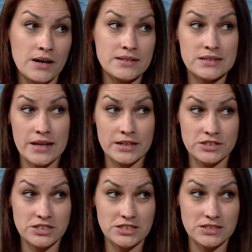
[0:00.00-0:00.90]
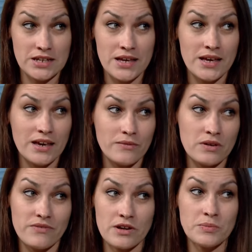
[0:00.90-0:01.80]
sliders, and
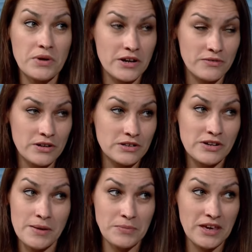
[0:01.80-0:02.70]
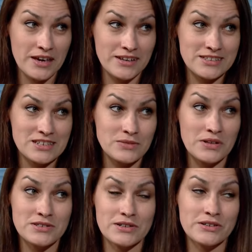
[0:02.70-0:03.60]
we're very proud of our crab cakes, as well
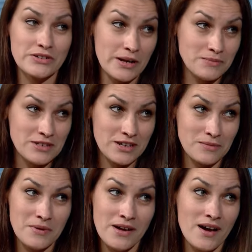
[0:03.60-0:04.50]
as our crab dip.